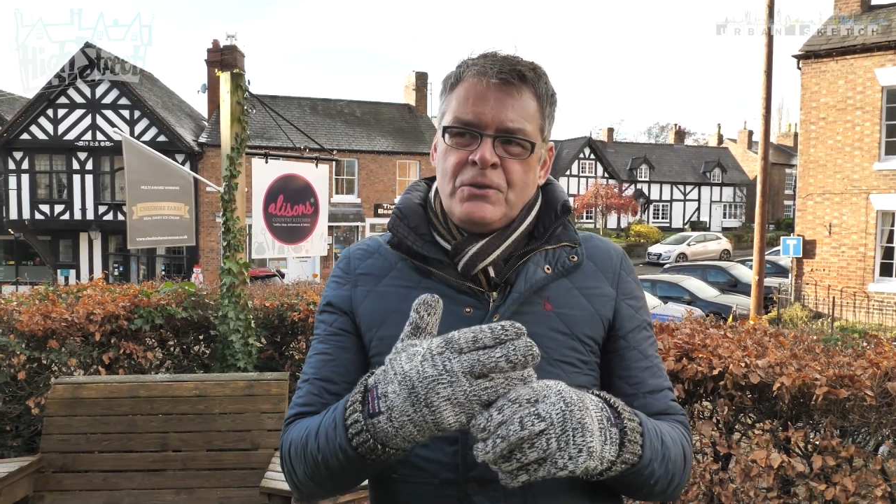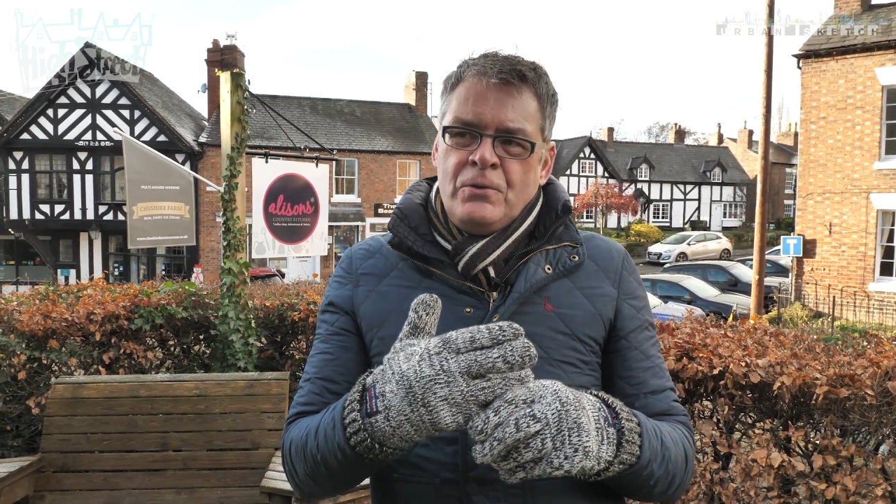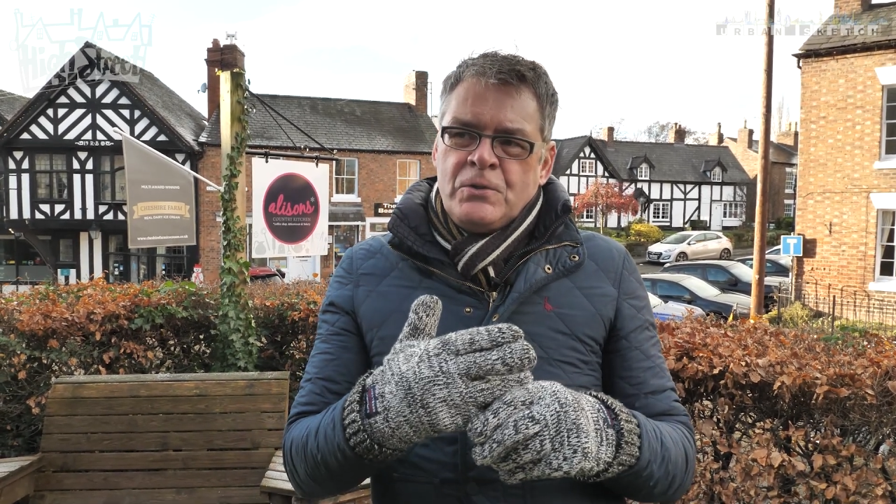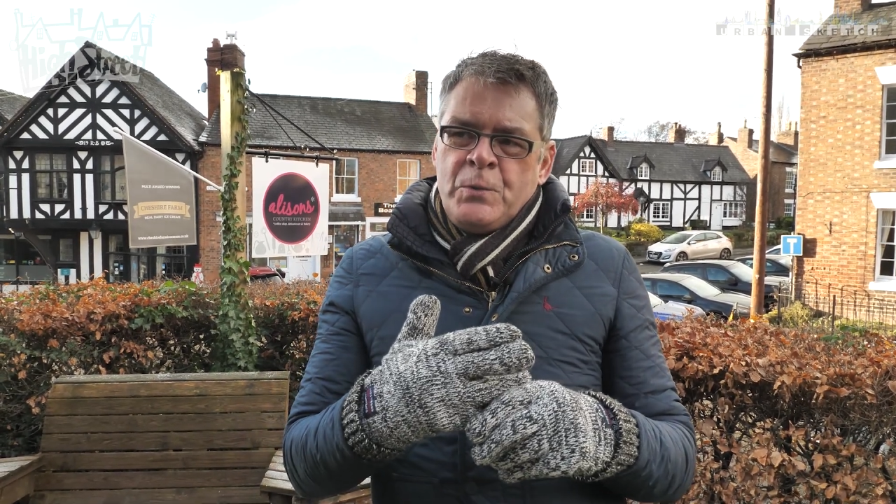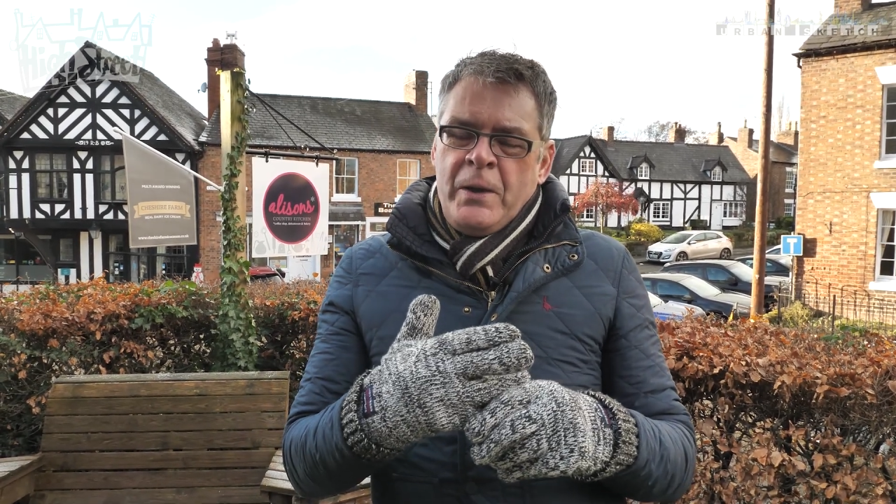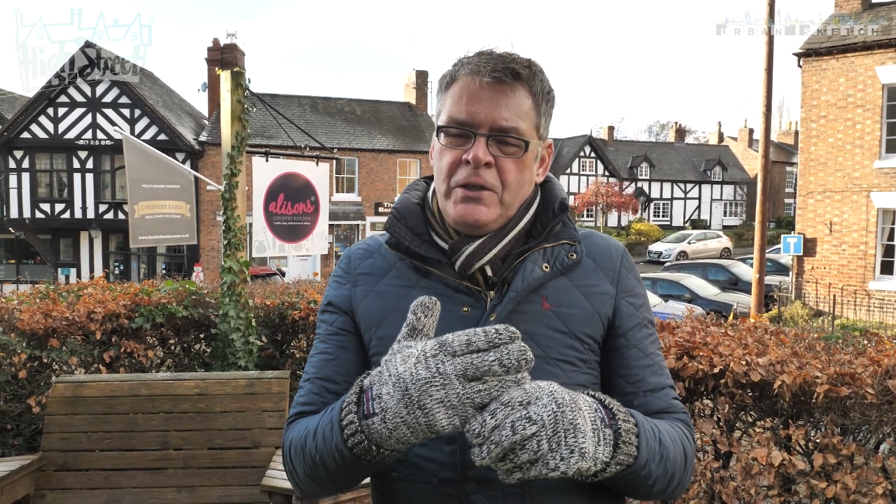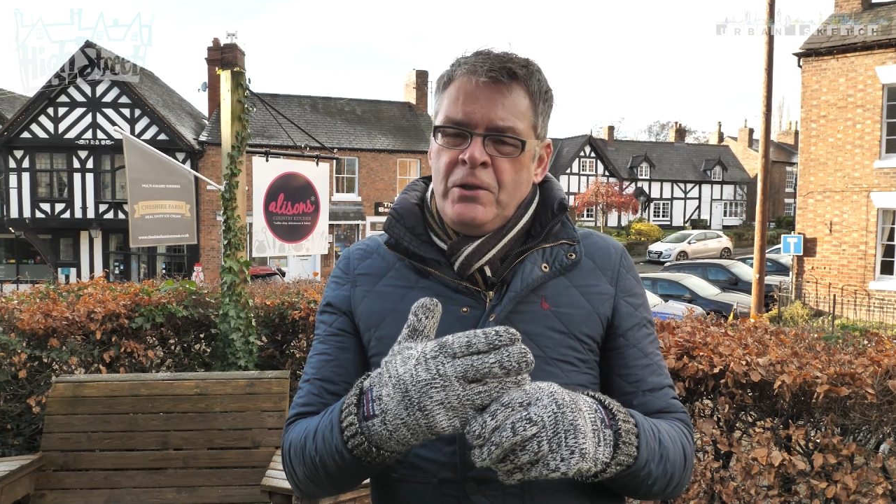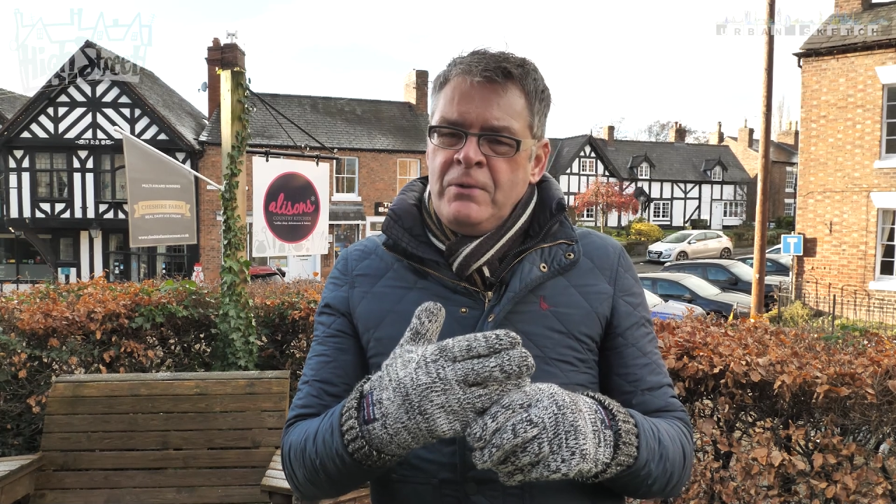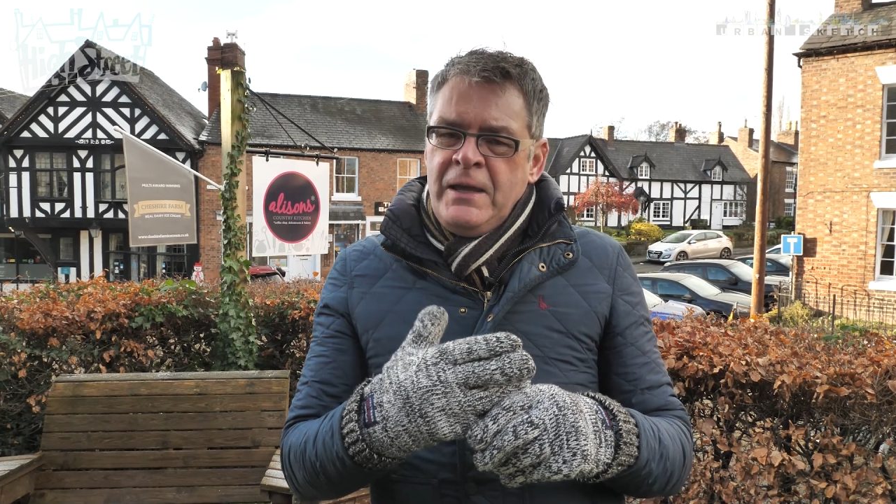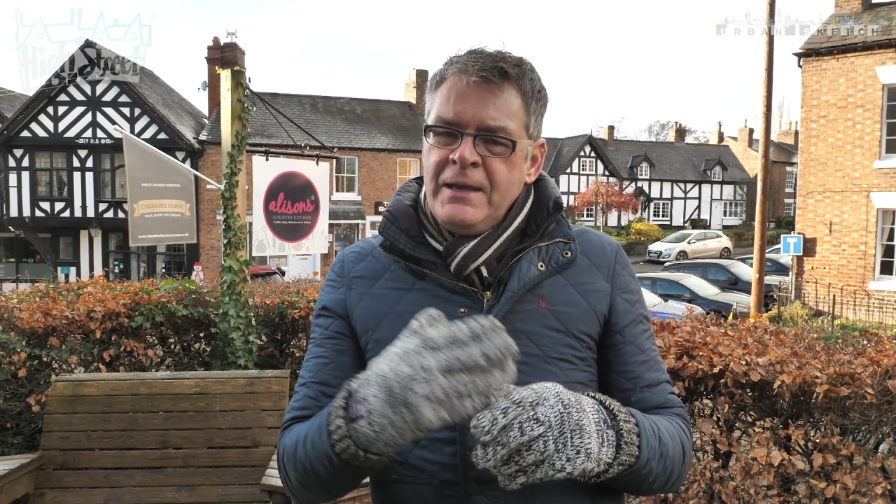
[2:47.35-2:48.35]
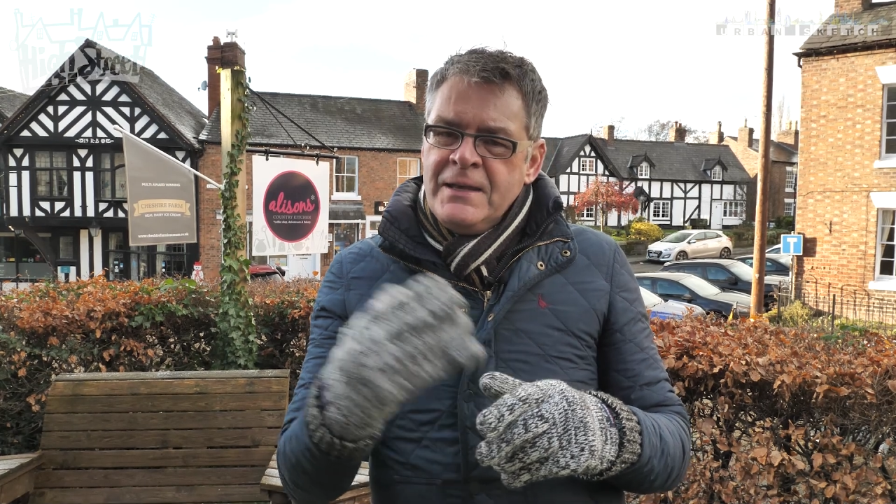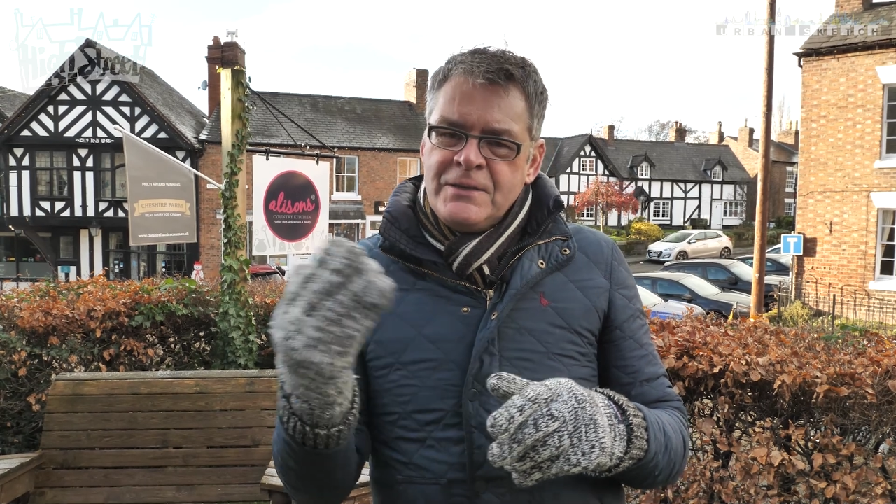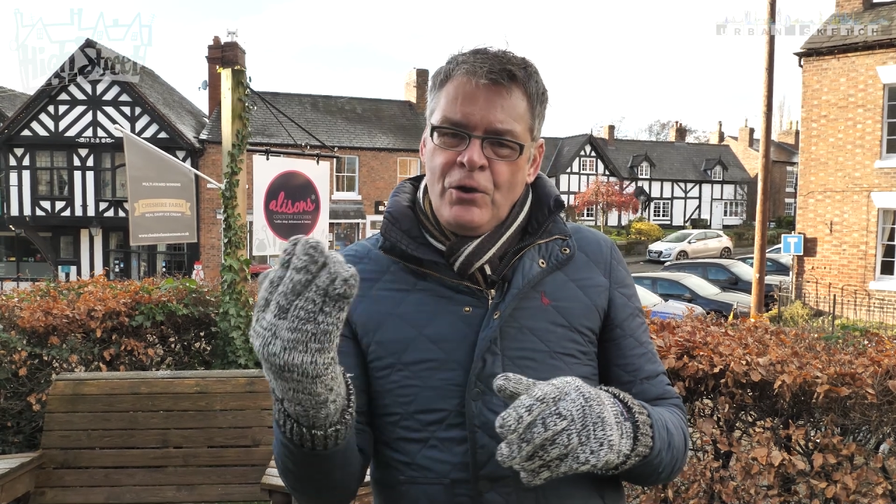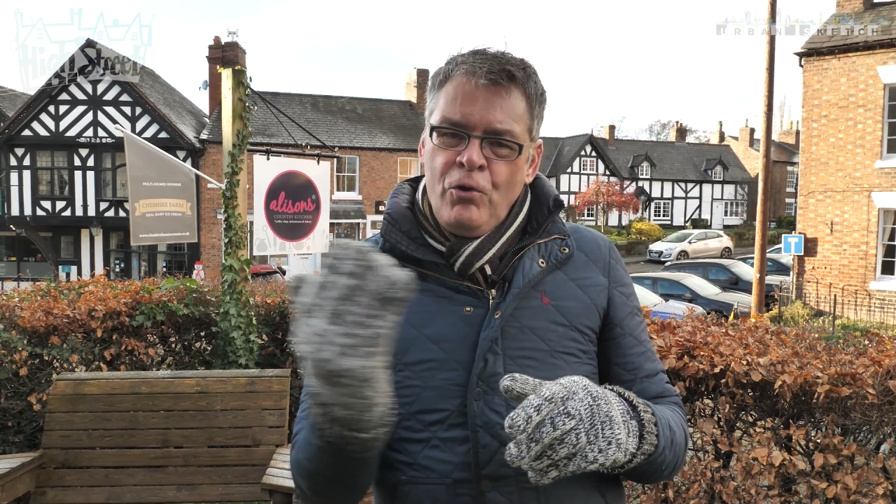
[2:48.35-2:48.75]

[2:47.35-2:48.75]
course quite unique is that